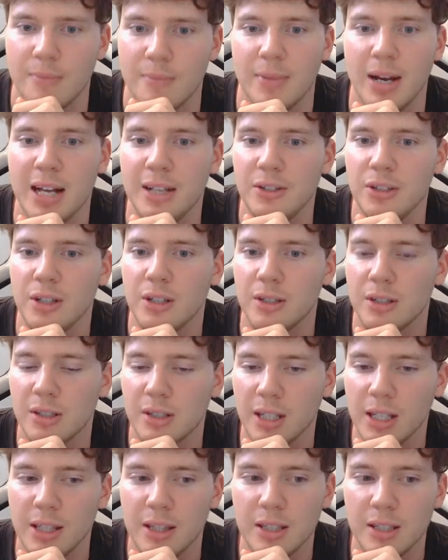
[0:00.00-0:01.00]
But as you can
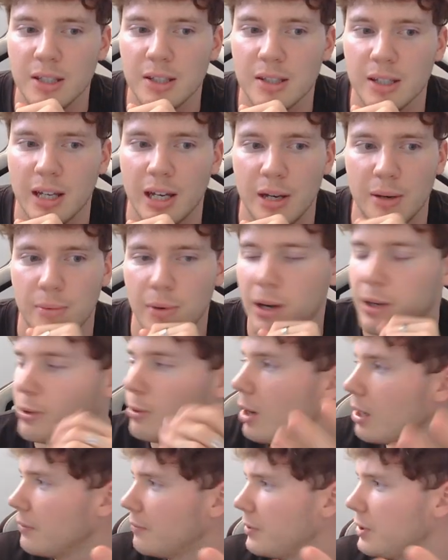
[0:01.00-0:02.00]
see, this is a
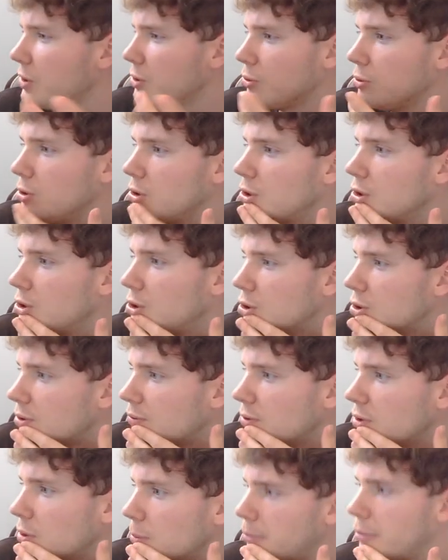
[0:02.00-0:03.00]
great visual you could use
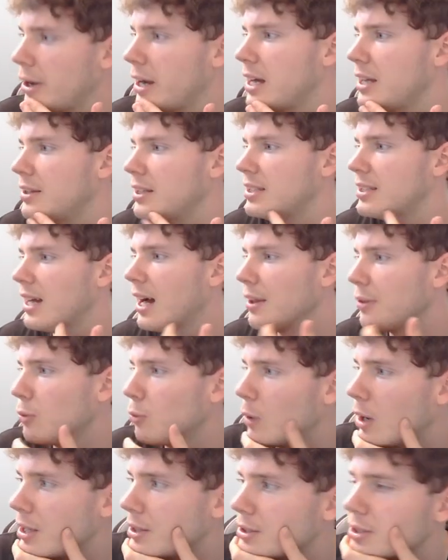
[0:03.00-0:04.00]
for your brand. There's other
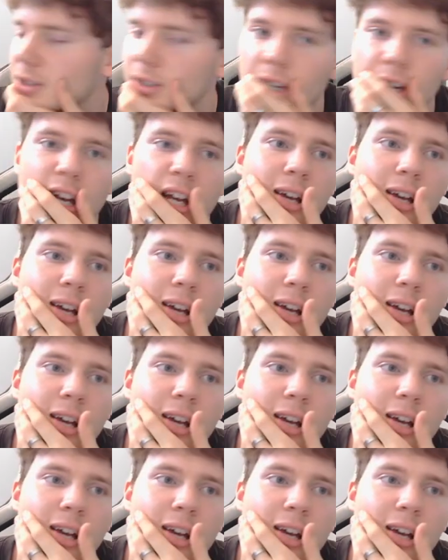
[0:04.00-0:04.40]
ones,